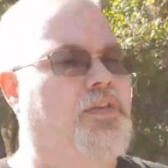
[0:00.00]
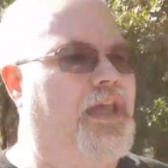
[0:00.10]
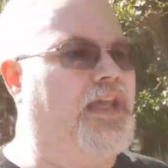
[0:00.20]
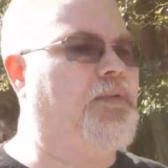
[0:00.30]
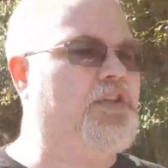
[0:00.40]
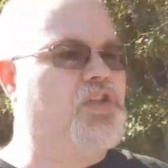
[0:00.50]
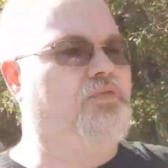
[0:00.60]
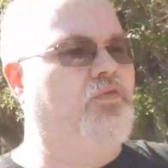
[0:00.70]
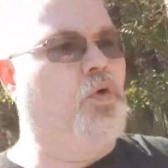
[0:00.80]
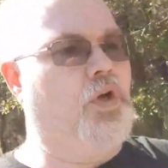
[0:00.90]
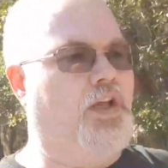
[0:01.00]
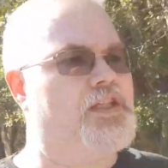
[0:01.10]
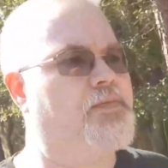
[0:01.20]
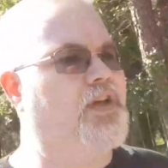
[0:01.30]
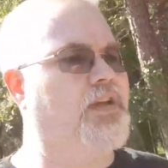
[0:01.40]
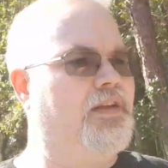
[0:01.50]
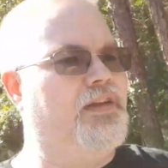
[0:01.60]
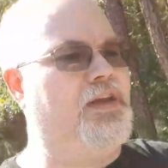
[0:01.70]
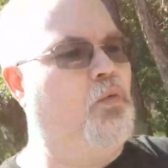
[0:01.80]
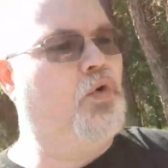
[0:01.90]
enemies of the Vorlons, but
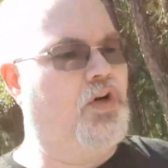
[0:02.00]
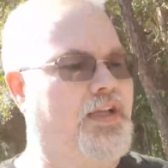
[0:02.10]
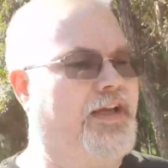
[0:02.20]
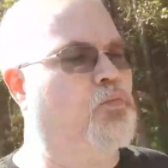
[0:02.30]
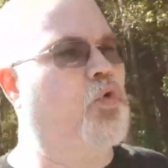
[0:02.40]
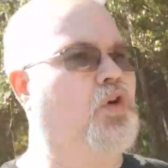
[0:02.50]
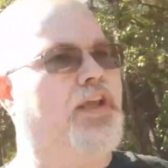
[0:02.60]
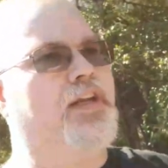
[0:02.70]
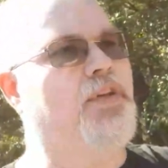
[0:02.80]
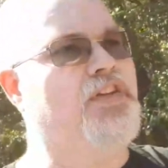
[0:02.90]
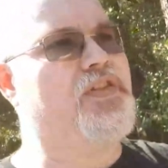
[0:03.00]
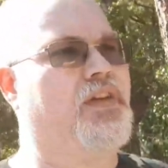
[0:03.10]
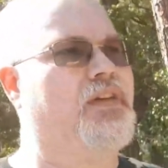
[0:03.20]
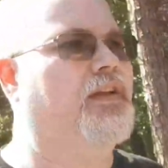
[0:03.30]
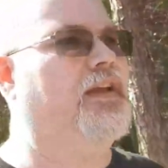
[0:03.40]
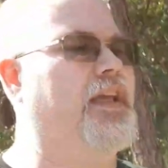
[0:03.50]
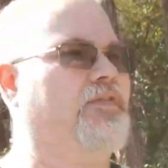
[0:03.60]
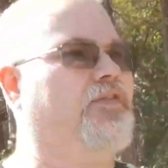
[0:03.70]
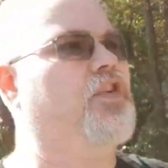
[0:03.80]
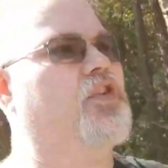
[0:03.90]
they weren't like mortal enemies at
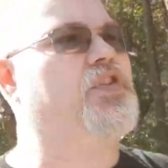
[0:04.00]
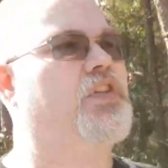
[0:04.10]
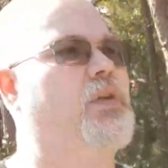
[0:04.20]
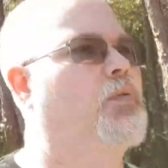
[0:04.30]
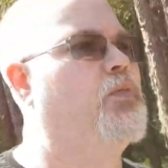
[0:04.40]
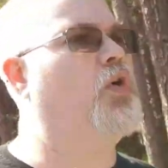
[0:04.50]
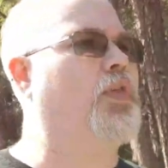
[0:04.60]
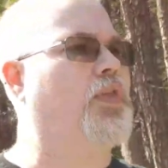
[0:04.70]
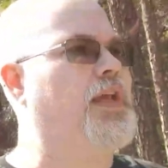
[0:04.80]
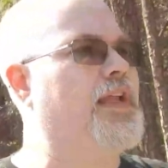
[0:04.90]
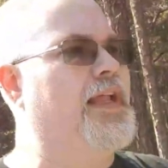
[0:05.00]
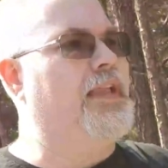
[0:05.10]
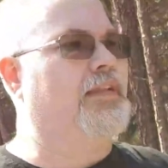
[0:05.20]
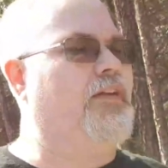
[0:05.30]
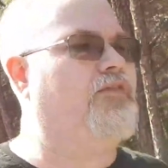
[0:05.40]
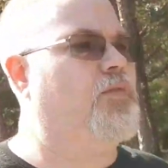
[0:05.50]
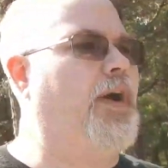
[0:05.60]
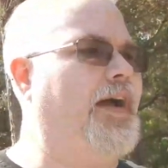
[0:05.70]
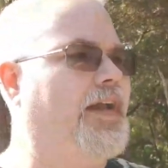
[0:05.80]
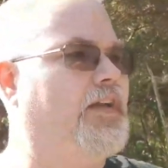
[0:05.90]
first. They were both left
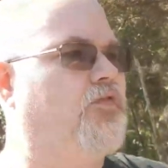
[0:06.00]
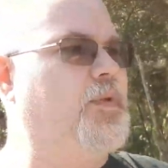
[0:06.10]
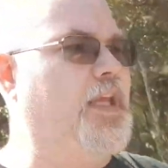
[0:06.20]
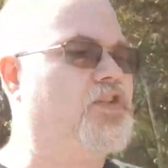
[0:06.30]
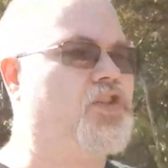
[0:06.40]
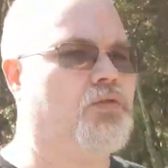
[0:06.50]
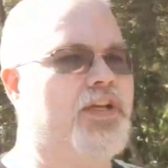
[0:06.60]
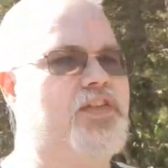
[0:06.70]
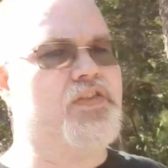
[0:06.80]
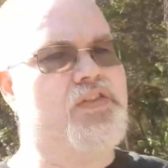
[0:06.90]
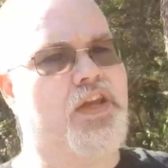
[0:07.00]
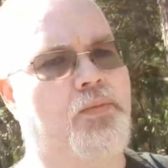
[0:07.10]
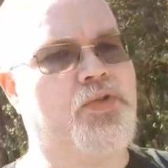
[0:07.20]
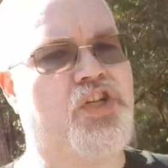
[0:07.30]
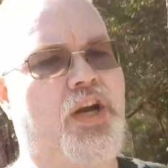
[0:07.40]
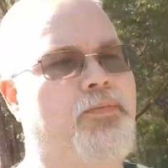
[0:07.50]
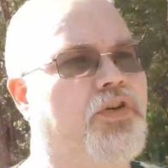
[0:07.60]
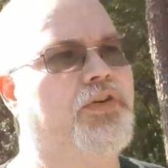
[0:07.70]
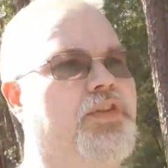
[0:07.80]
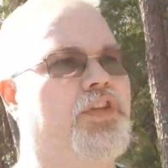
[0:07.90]
behind from the ancient races to help
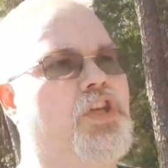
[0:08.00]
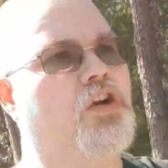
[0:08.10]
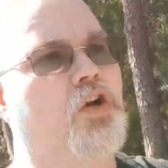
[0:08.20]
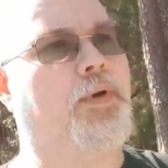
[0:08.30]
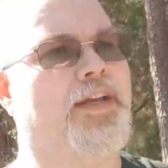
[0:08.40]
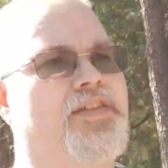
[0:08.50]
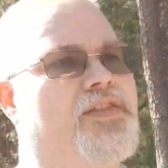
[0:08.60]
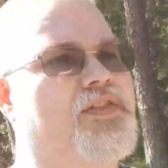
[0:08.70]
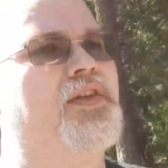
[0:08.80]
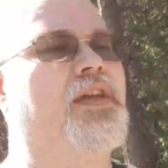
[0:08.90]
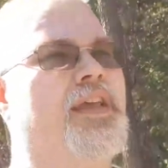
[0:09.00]
shepherd the younger races